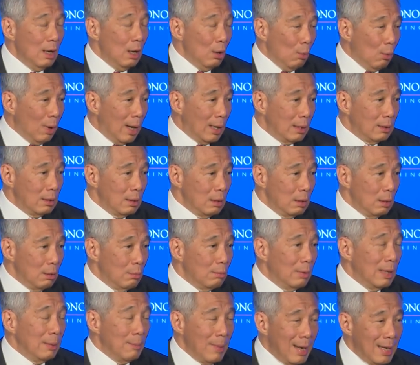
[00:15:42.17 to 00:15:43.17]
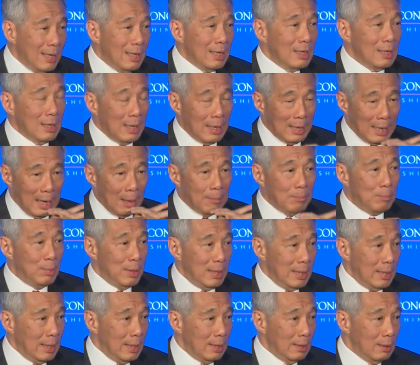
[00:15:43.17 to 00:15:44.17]
One, we made it a
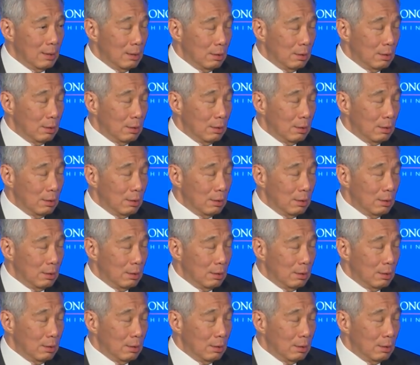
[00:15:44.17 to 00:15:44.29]
company